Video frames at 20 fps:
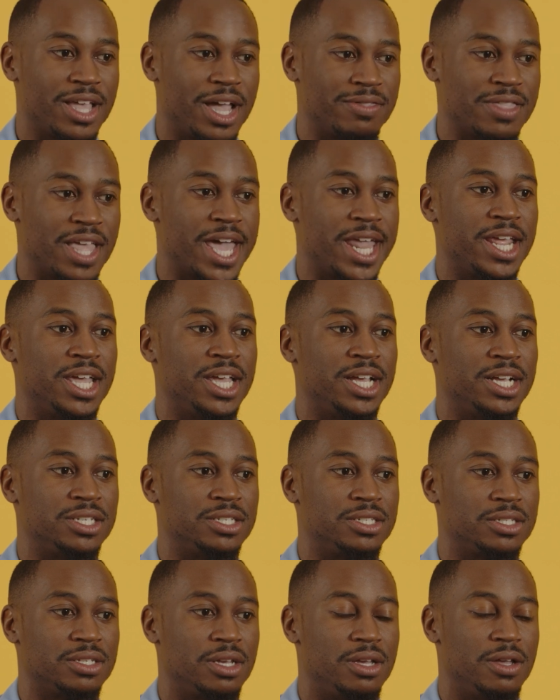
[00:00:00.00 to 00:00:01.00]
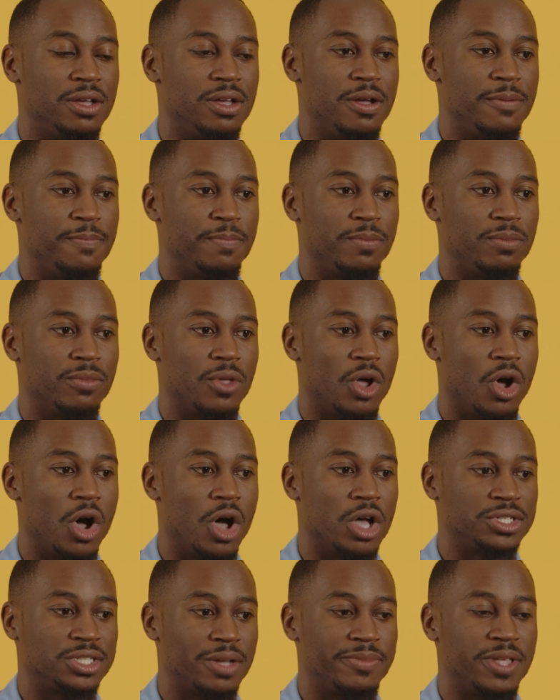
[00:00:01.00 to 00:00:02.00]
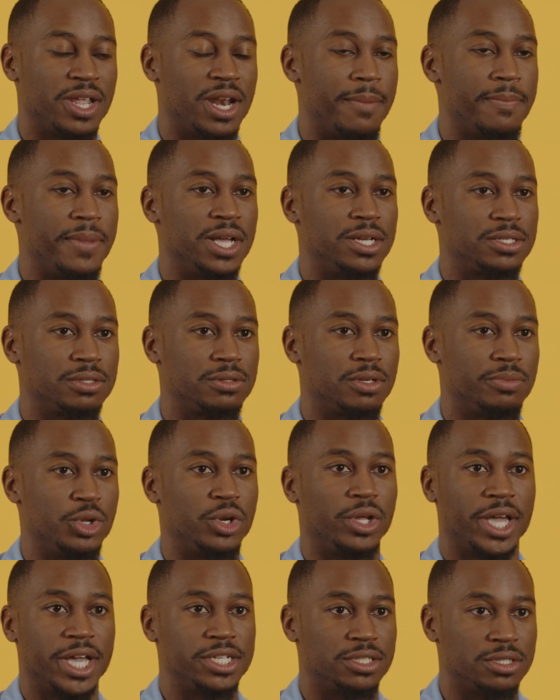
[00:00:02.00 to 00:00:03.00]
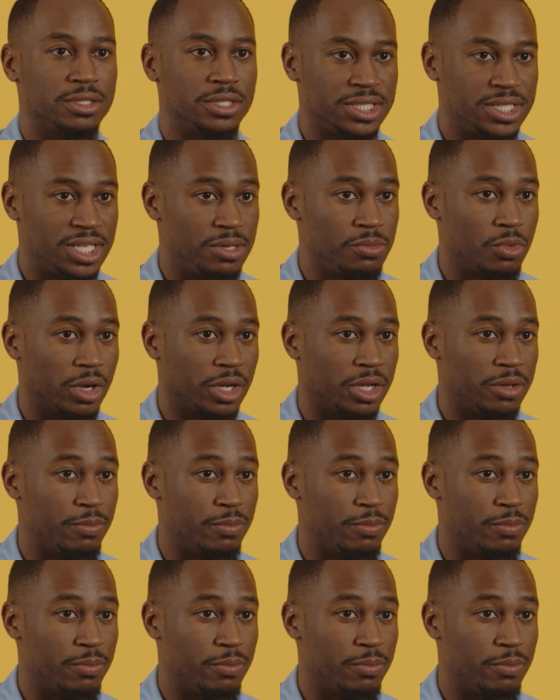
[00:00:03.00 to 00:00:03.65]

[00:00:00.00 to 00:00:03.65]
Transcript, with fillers: that that is all something that makes communication and teamwork